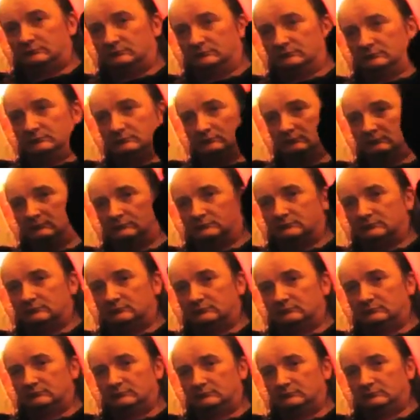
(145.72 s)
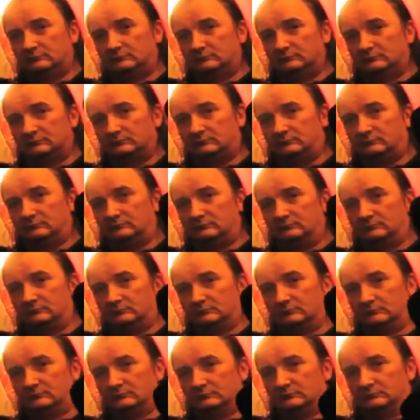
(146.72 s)

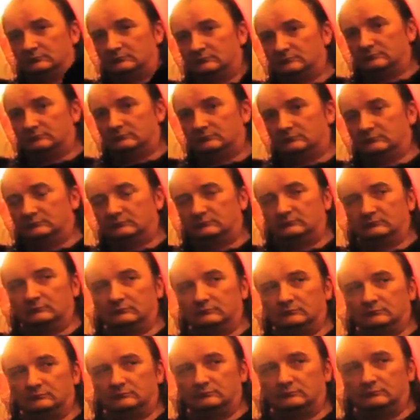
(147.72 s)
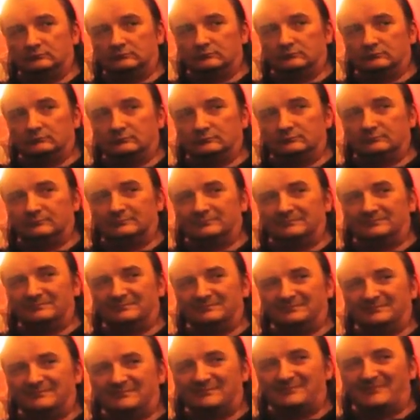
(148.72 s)

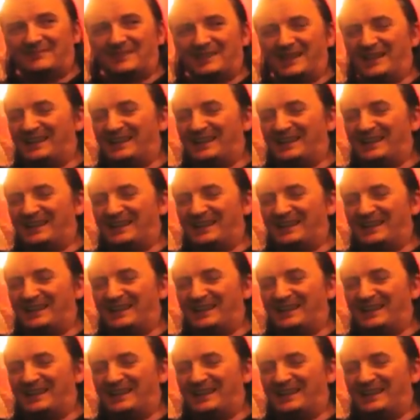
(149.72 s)
(not speaking)